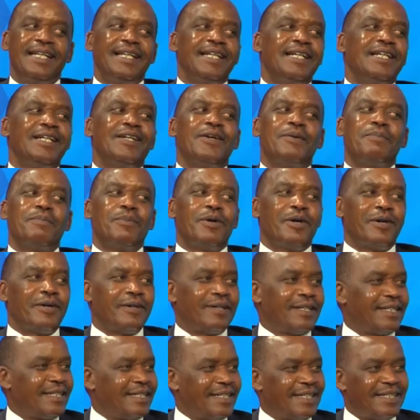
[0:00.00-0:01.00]
ni
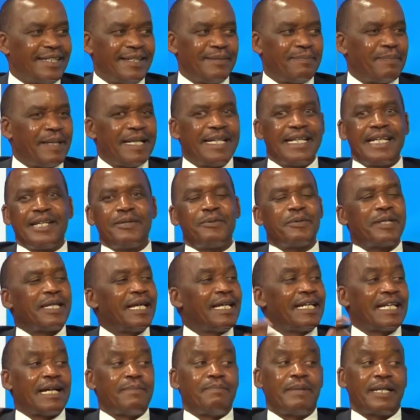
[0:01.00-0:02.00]
nomo paiki
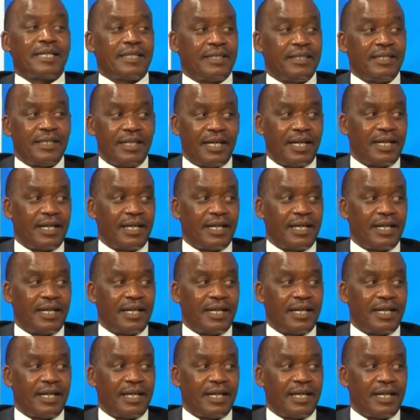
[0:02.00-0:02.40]
nuketa bacteria